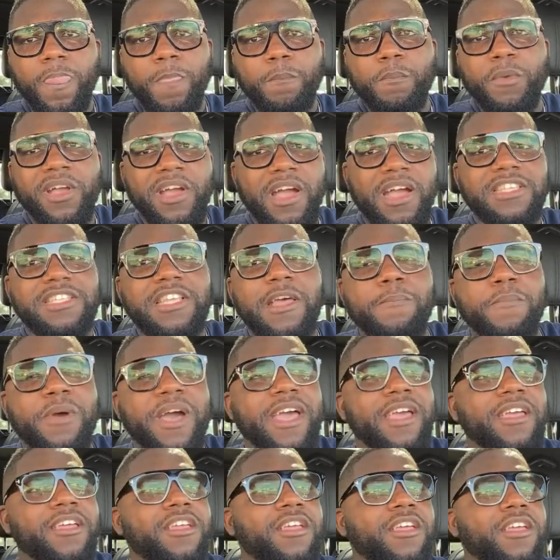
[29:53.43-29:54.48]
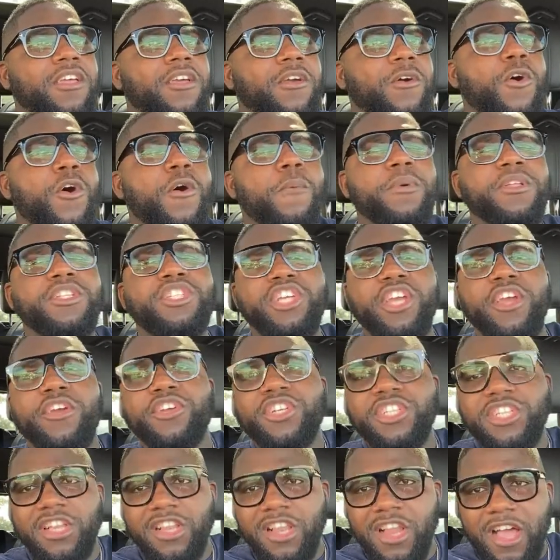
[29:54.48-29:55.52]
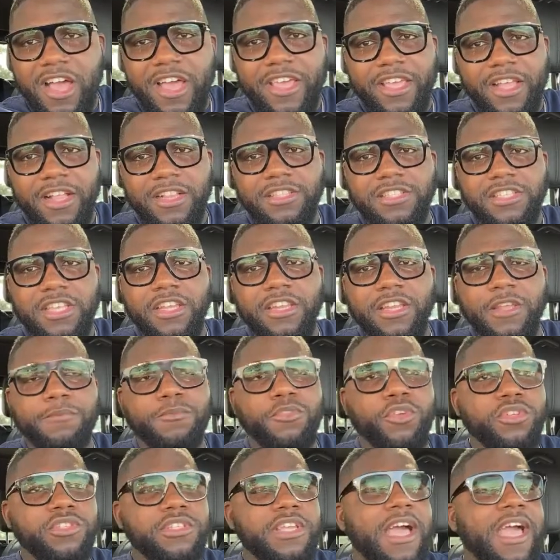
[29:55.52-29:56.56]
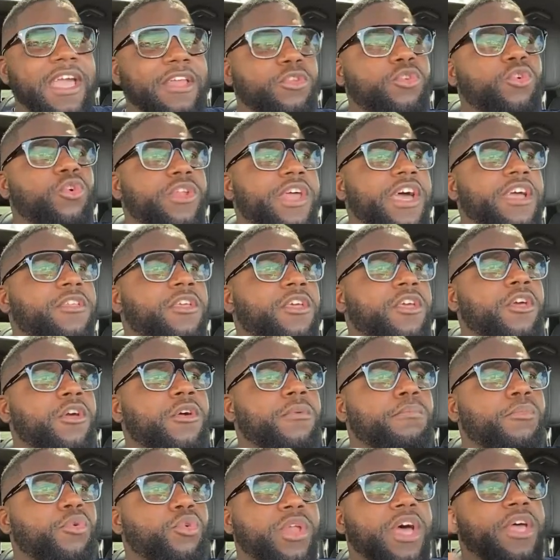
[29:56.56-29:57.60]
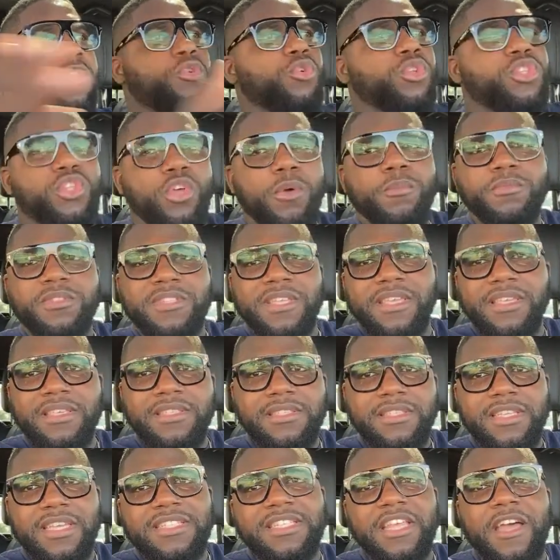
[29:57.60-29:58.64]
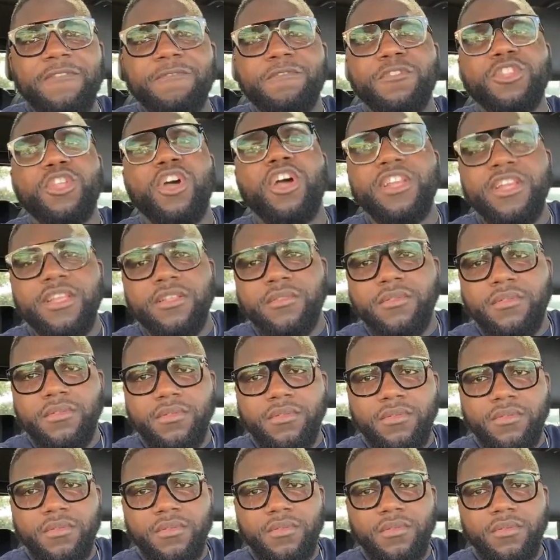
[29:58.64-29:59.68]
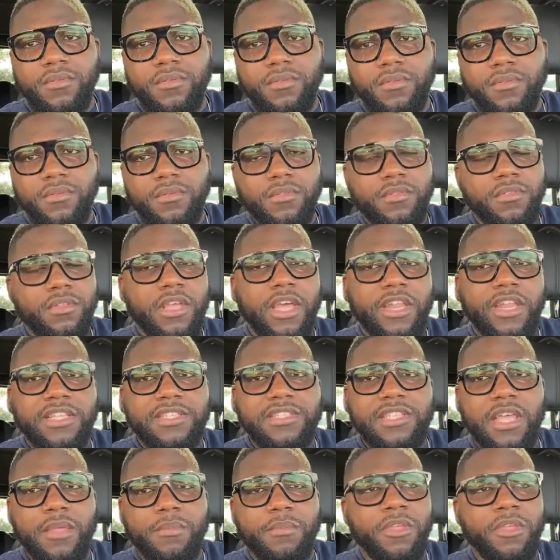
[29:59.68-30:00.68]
Because of my me cherish loyalty and them things. I know that more that do some things because I've done it. You understand